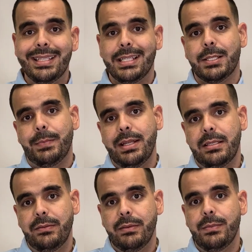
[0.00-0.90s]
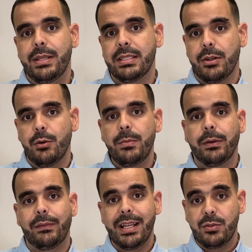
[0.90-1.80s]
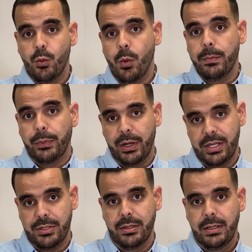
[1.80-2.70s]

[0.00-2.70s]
expensive because it only provides one pressure.